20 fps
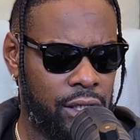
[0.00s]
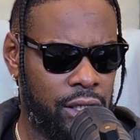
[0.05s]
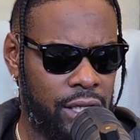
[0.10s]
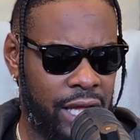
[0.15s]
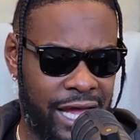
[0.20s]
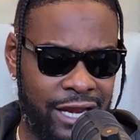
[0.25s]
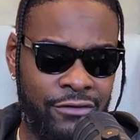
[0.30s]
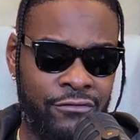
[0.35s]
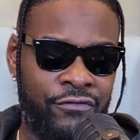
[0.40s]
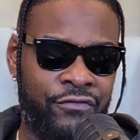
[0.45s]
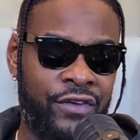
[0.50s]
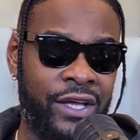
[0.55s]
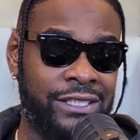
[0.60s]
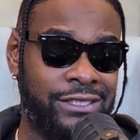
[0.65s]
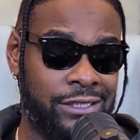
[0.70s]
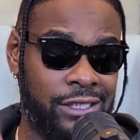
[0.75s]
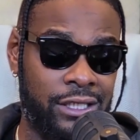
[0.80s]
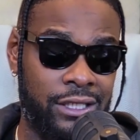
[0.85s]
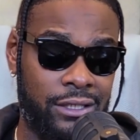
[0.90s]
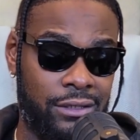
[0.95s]
kind of
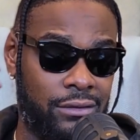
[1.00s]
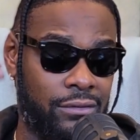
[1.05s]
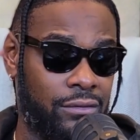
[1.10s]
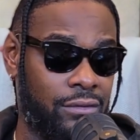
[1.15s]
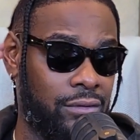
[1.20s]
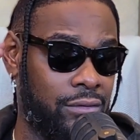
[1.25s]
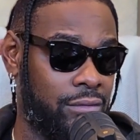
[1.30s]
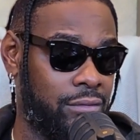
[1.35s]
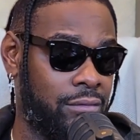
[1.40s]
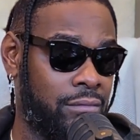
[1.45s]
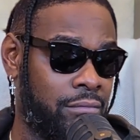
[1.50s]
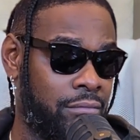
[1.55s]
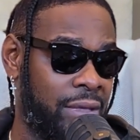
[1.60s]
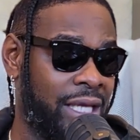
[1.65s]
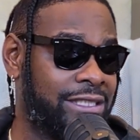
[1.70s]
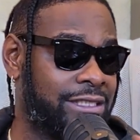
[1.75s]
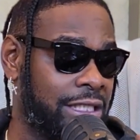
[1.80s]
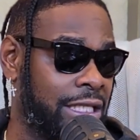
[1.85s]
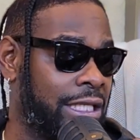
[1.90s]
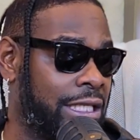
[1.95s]
vigilant
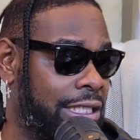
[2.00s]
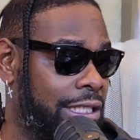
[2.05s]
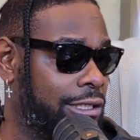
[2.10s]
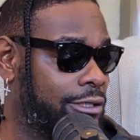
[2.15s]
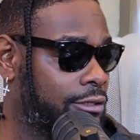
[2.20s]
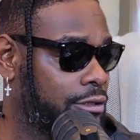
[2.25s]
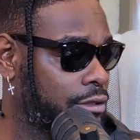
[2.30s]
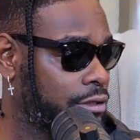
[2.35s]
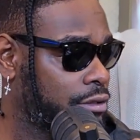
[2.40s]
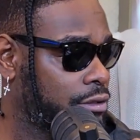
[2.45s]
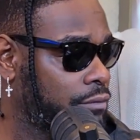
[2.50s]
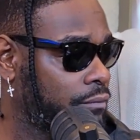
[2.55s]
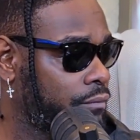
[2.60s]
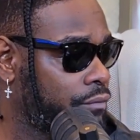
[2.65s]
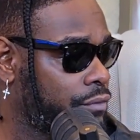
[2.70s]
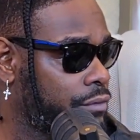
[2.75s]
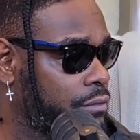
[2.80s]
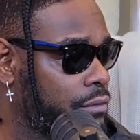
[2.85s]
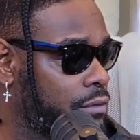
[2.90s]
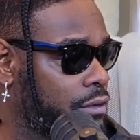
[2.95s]
mentally. You
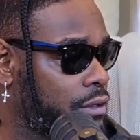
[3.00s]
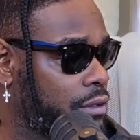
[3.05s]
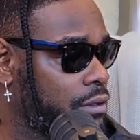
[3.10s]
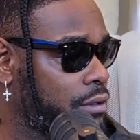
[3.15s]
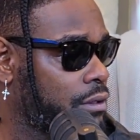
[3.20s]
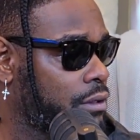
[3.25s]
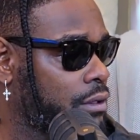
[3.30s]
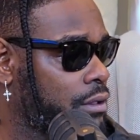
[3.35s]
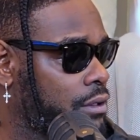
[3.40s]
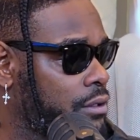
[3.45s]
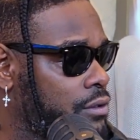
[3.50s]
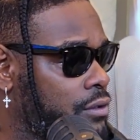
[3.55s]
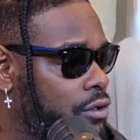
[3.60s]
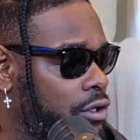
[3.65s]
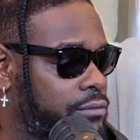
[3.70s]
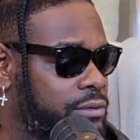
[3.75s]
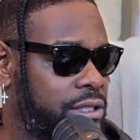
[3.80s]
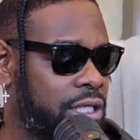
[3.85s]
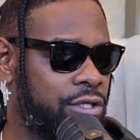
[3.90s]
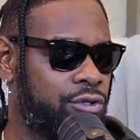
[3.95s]
know
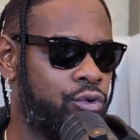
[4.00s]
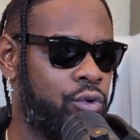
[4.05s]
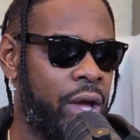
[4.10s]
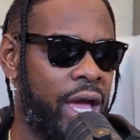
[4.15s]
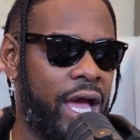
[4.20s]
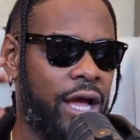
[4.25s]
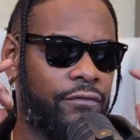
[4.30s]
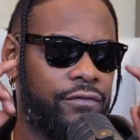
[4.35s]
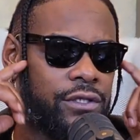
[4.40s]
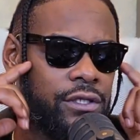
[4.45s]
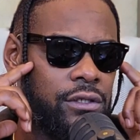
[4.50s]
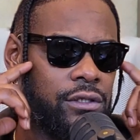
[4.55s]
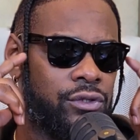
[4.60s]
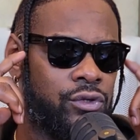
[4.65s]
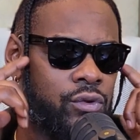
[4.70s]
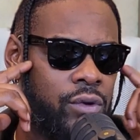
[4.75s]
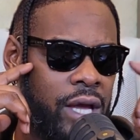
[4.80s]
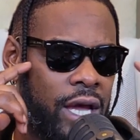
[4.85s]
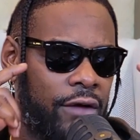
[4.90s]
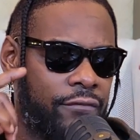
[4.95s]
what I'm saying? You
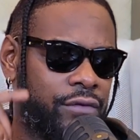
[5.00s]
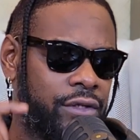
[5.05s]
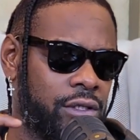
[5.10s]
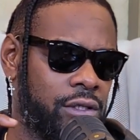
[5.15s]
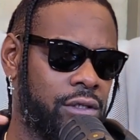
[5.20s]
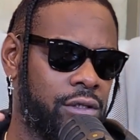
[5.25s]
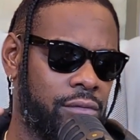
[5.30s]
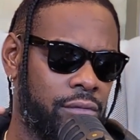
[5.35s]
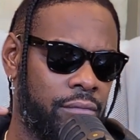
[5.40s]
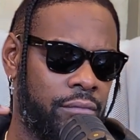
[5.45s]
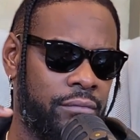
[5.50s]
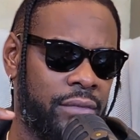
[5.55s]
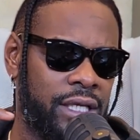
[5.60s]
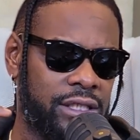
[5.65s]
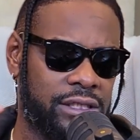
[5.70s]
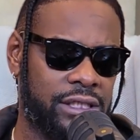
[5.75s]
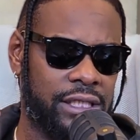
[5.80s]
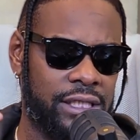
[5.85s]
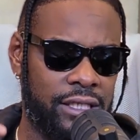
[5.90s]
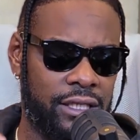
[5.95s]
have to
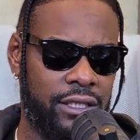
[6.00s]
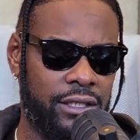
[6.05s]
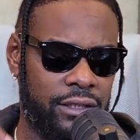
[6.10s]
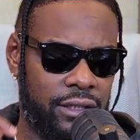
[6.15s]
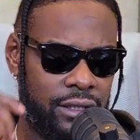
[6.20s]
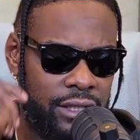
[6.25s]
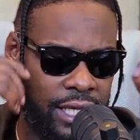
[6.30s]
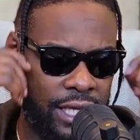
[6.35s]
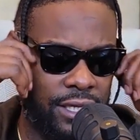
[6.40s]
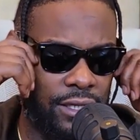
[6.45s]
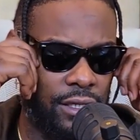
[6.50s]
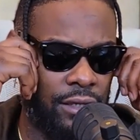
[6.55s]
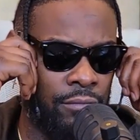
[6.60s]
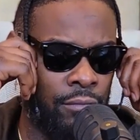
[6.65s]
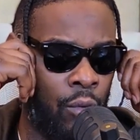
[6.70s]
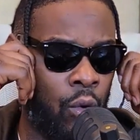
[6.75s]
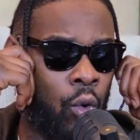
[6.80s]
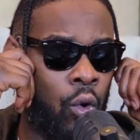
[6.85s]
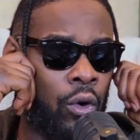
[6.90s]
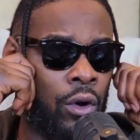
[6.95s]
mentally think
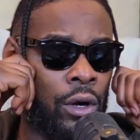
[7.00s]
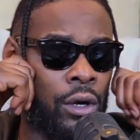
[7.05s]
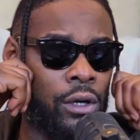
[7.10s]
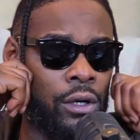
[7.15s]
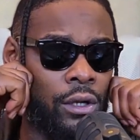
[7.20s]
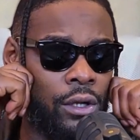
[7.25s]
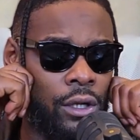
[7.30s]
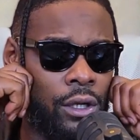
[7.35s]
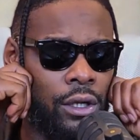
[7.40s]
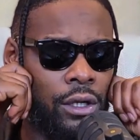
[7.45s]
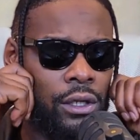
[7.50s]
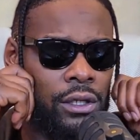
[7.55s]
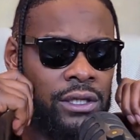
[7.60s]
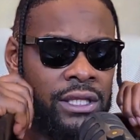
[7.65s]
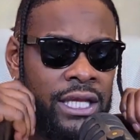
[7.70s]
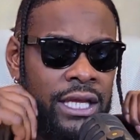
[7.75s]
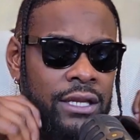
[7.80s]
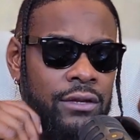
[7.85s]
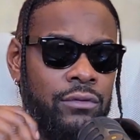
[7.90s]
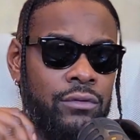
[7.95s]
more
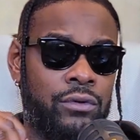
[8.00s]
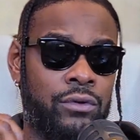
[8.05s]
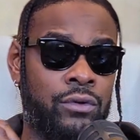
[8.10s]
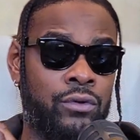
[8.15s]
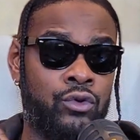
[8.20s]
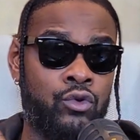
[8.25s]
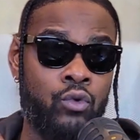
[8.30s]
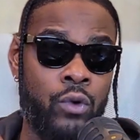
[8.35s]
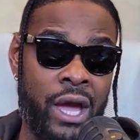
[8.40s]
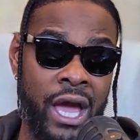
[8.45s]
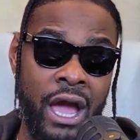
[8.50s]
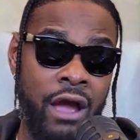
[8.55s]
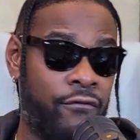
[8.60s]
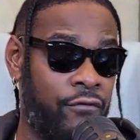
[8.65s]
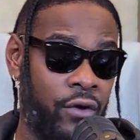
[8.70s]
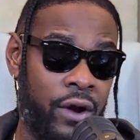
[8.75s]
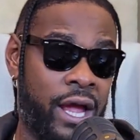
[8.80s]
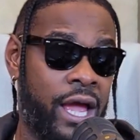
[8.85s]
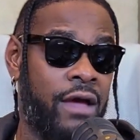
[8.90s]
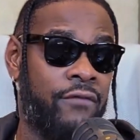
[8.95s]
than you
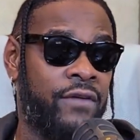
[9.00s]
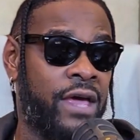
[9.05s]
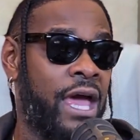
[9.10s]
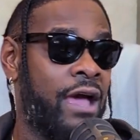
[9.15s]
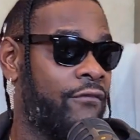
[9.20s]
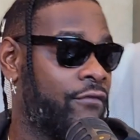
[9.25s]
ever have